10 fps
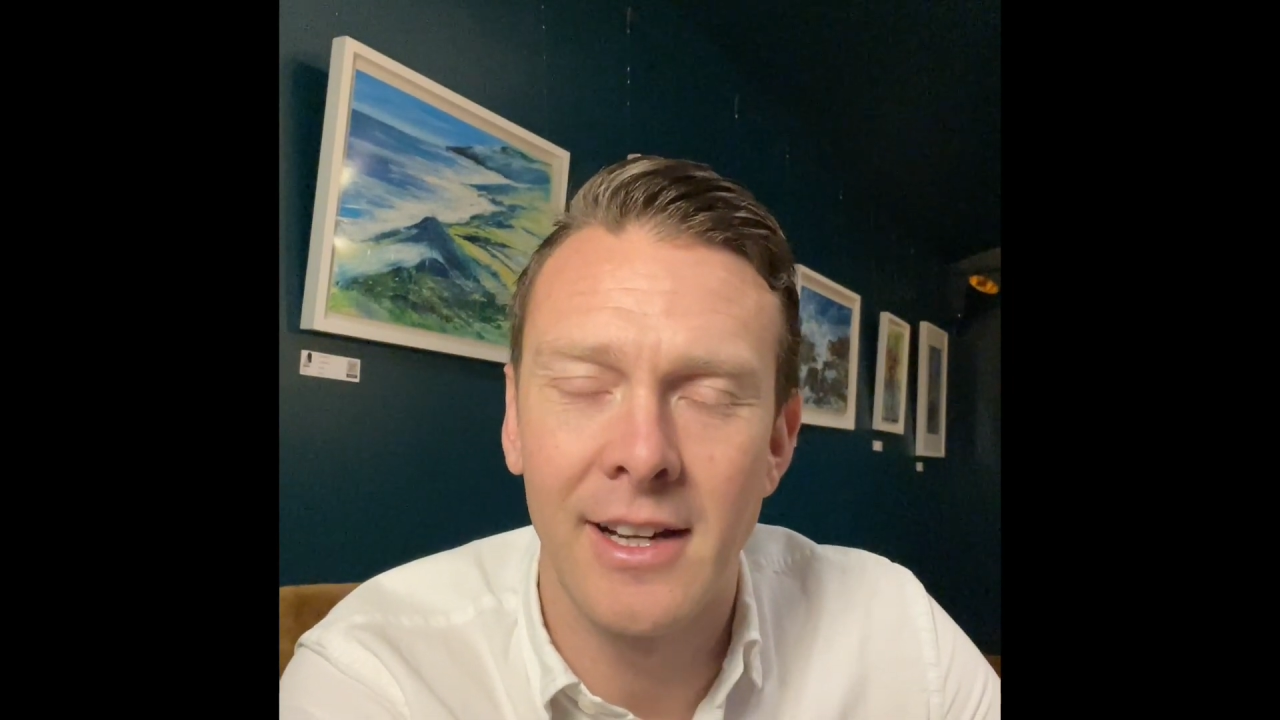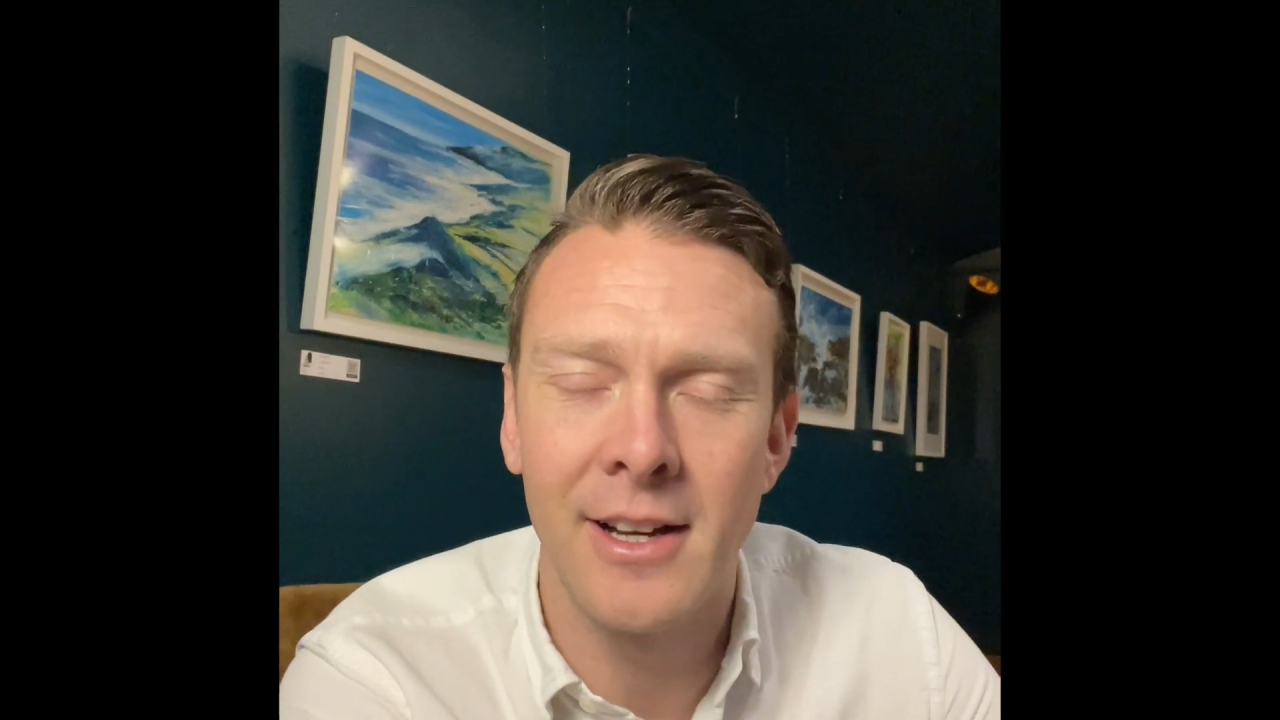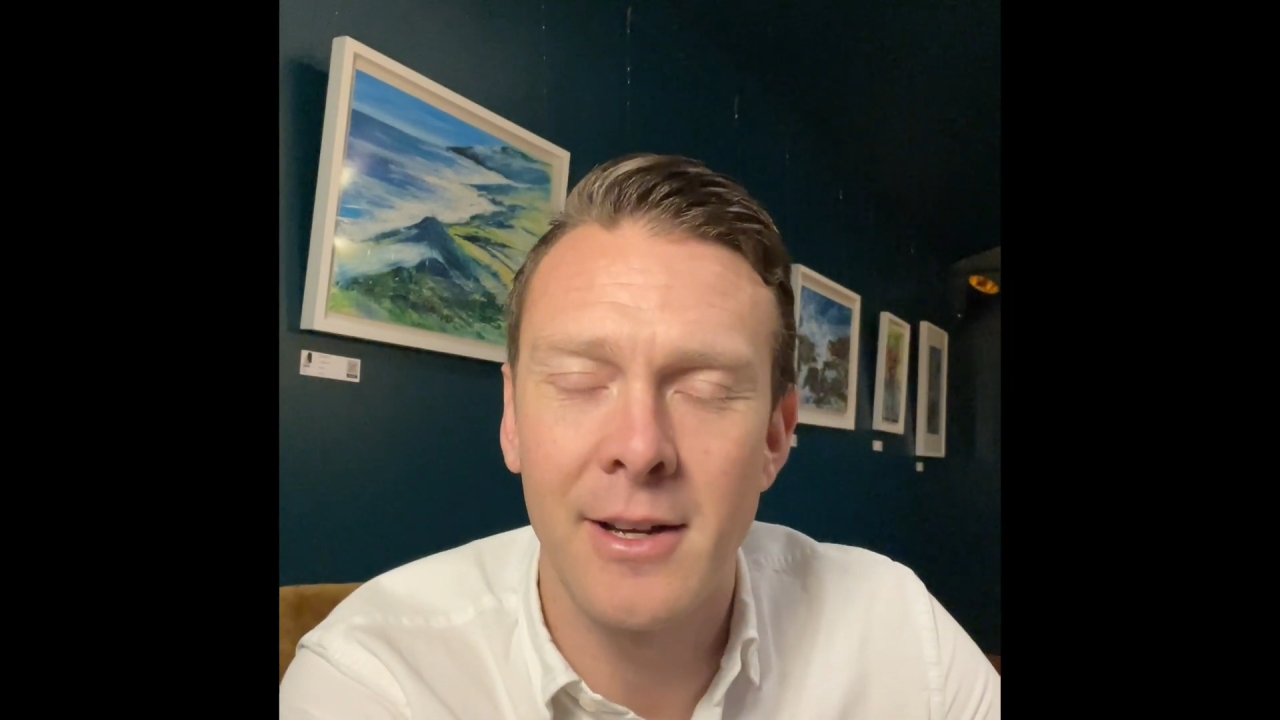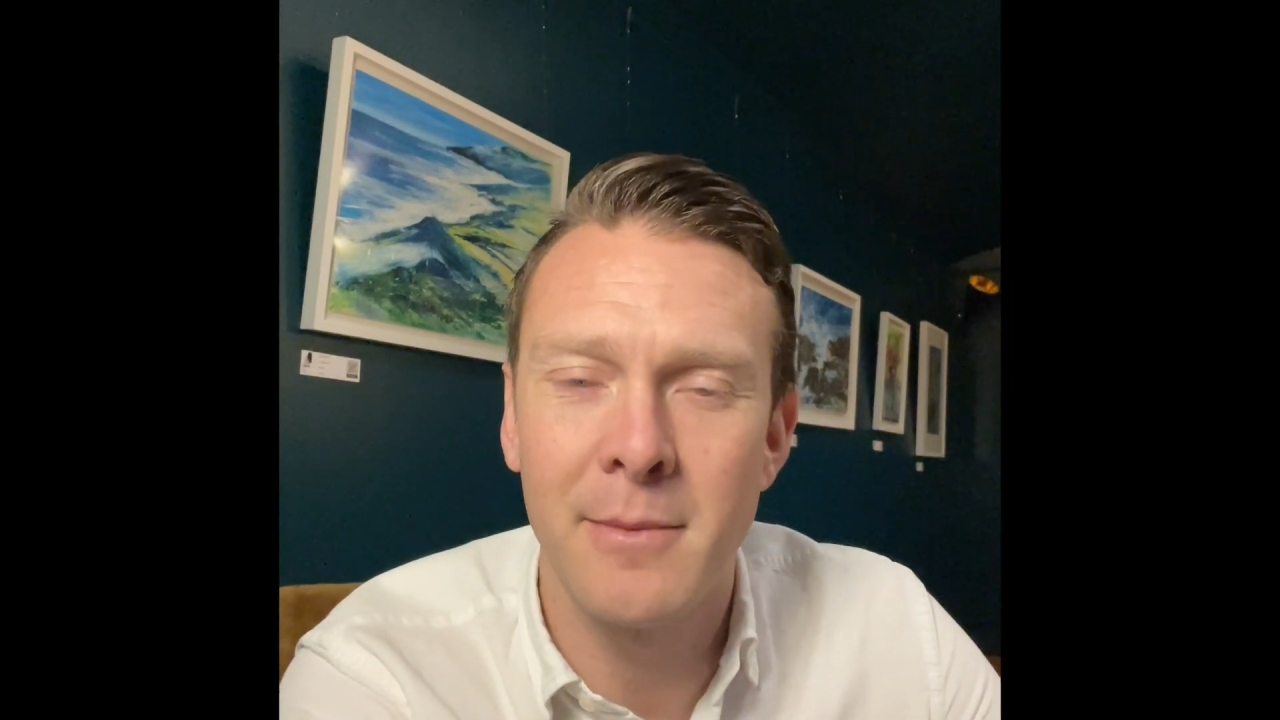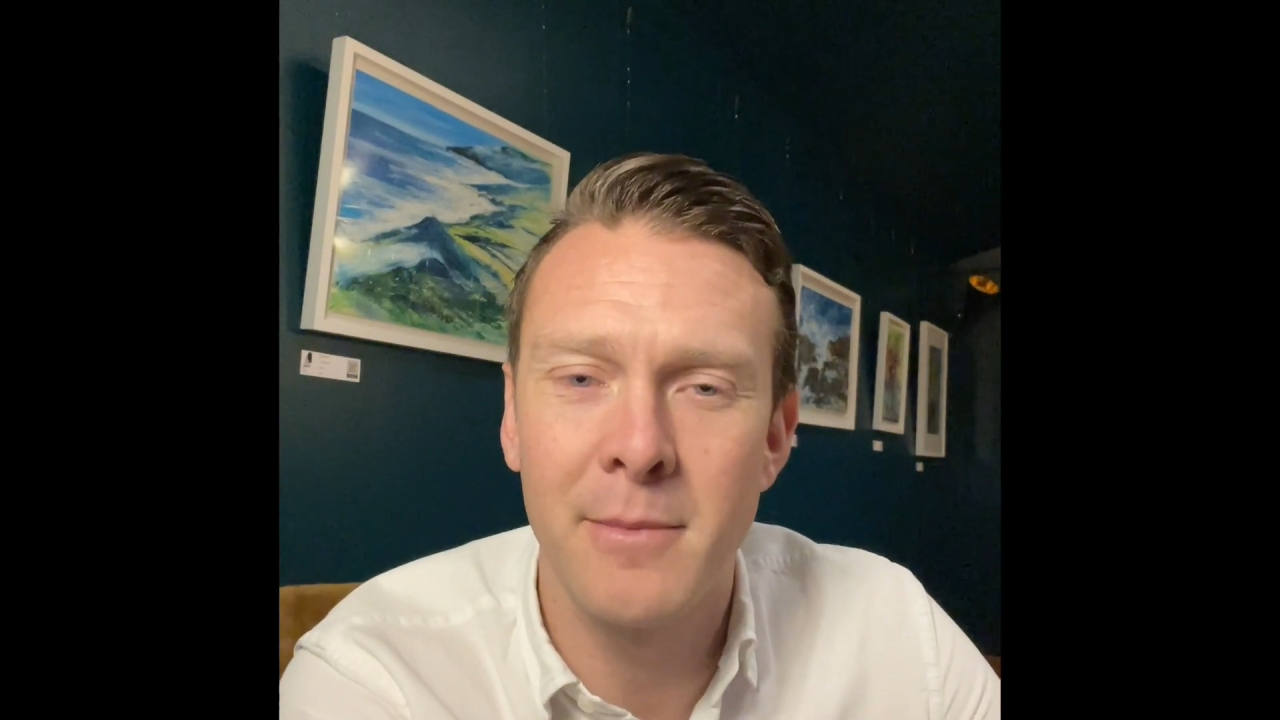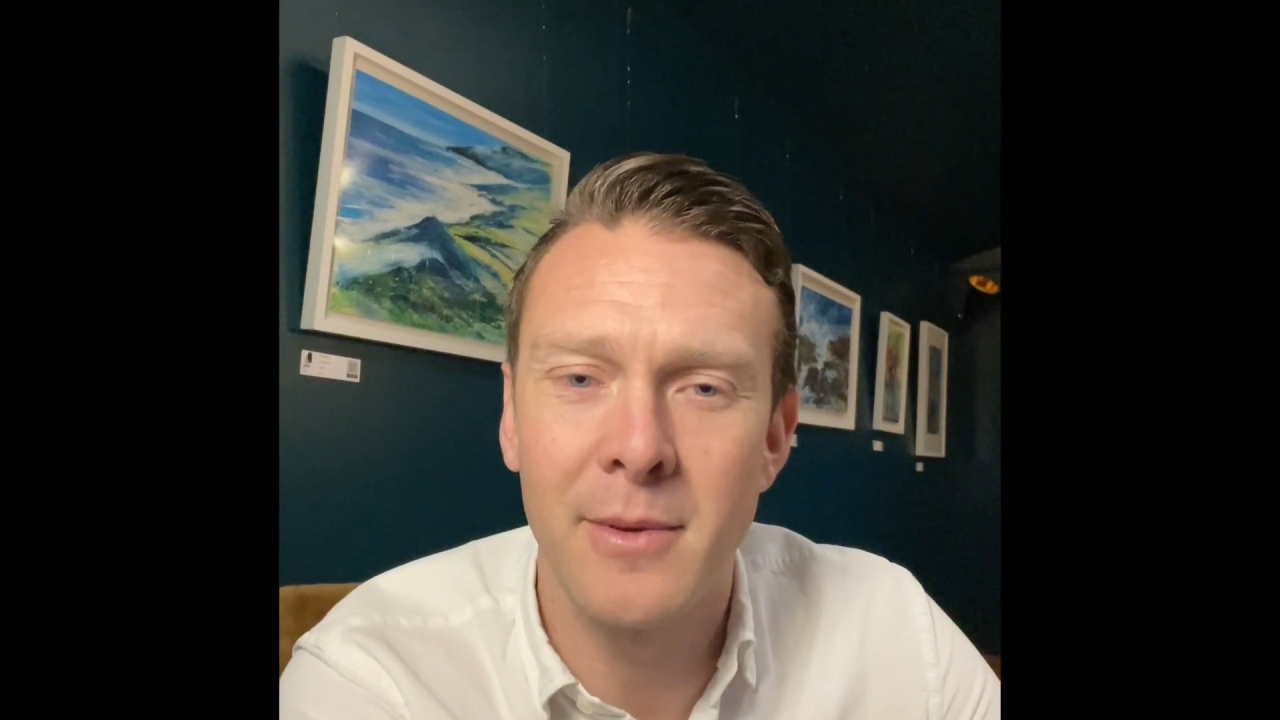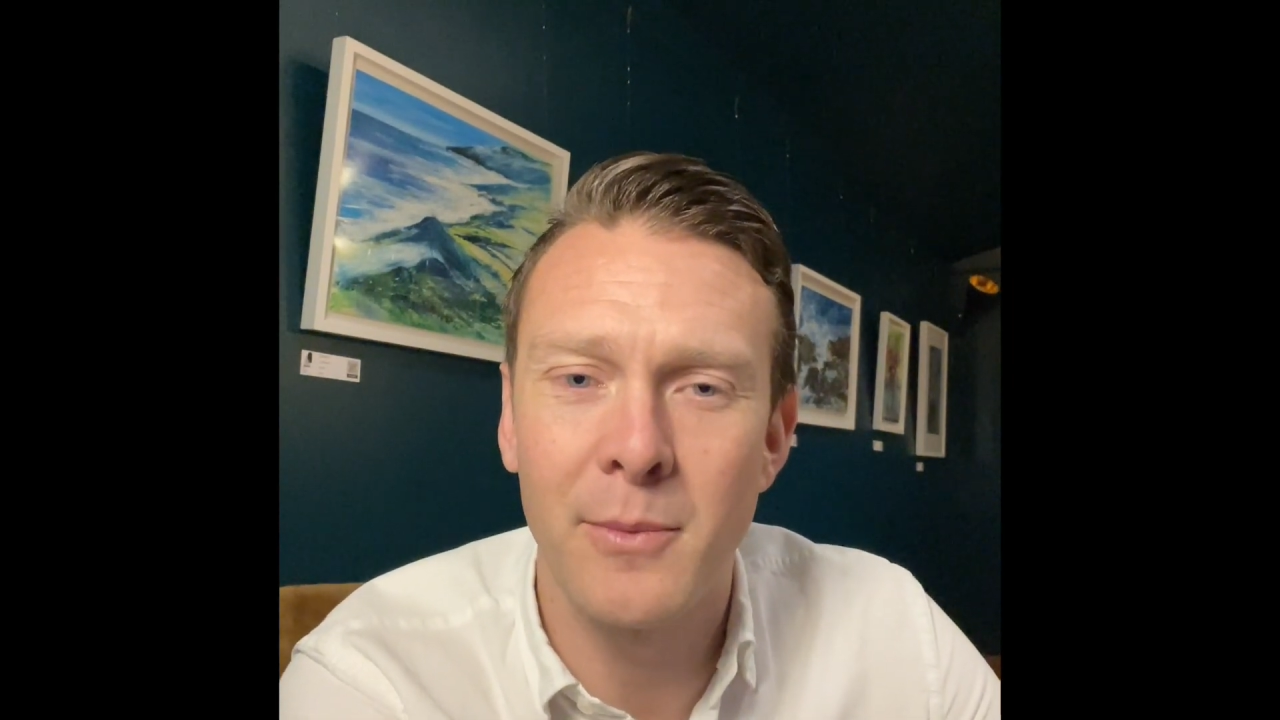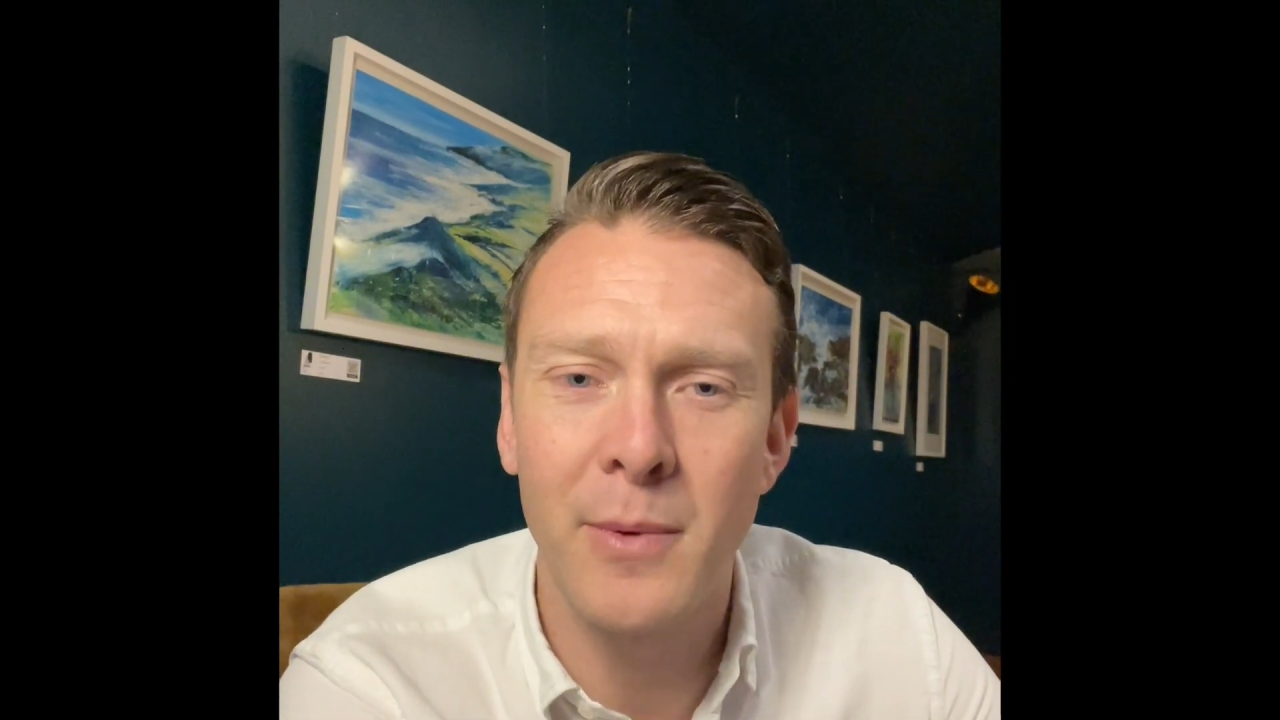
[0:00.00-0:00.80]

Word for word: Um,